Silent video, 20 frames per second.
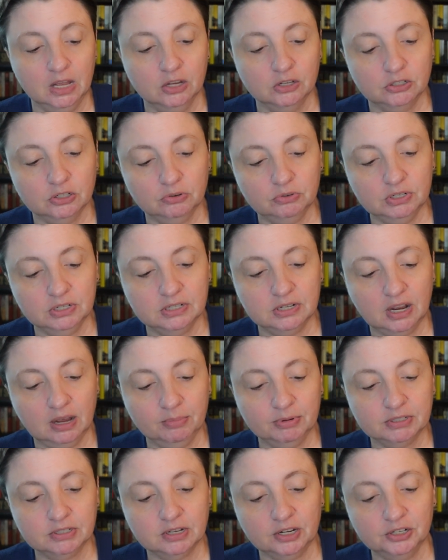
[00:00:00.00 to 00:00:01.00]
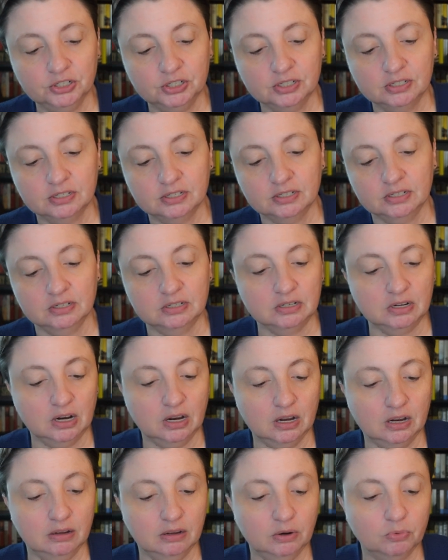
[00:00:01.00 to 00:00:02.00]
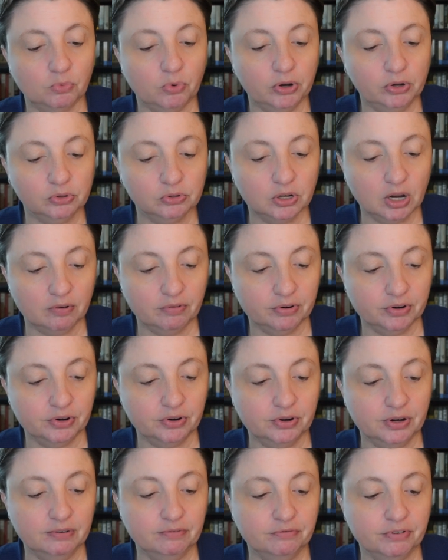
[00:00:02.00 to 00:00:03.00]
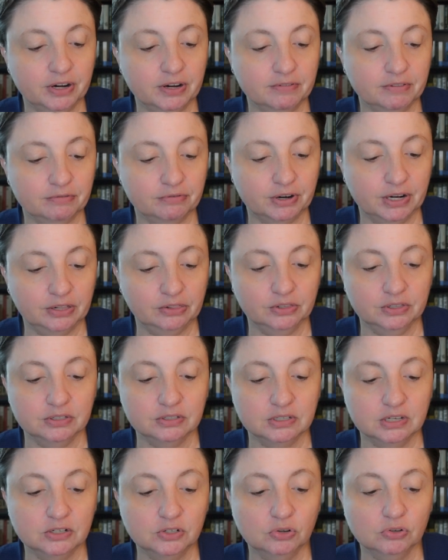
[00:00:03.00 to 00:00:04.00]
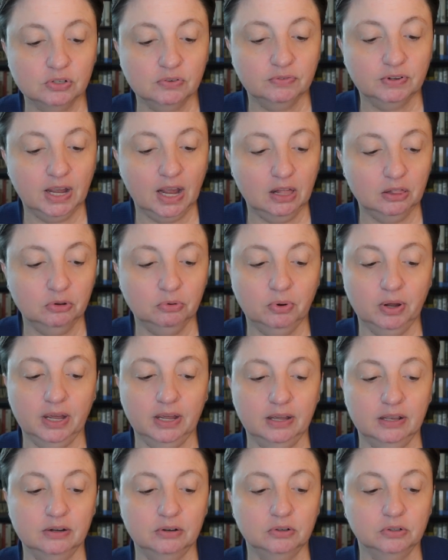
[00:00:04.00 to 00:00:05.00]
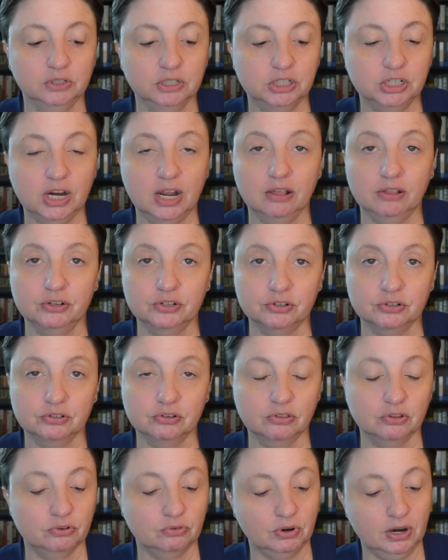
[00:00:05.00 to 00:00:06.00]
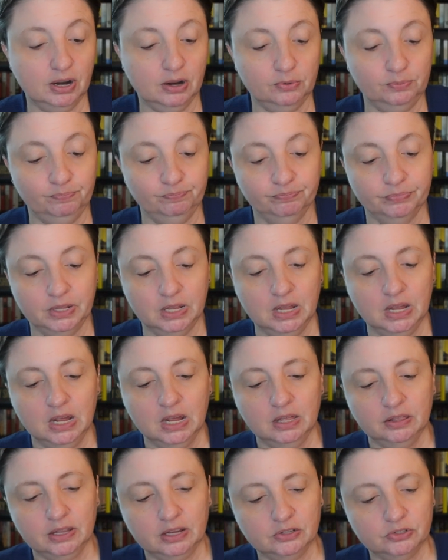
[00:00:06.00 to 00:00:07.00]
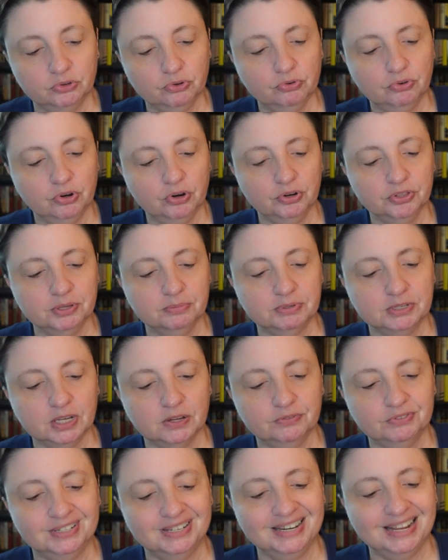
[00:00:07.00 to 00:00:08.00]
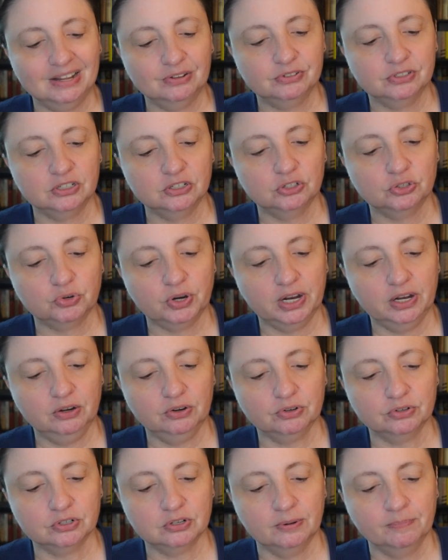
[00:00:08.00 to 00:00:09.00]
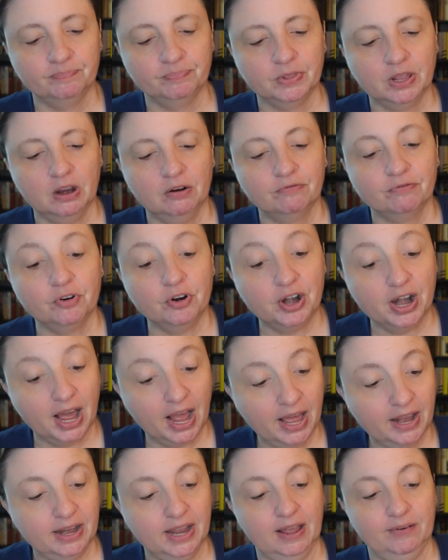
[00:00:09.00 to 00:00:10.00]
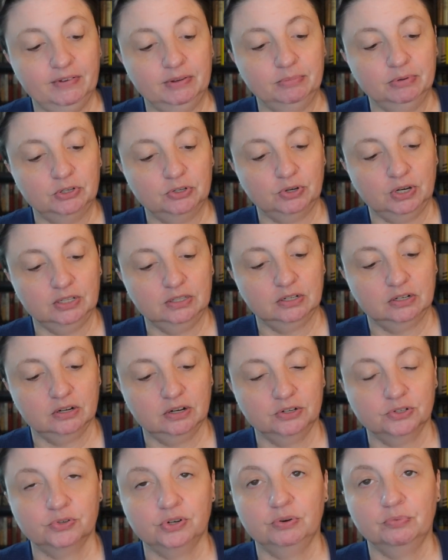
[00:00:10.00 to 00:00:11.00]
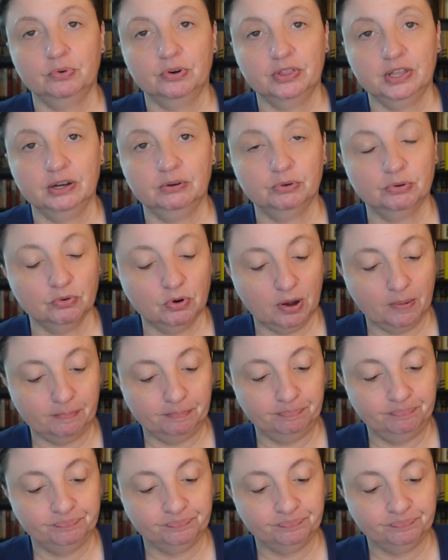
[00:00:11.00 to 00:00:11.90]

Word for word: So did Thomas Hutchinson, uh, a royal governor and friend of the Franklins, and Joseph Galloway, an early challenger to the crown. They soon heard themselves denounced as traitors, for not having betrayed the country where they grew up.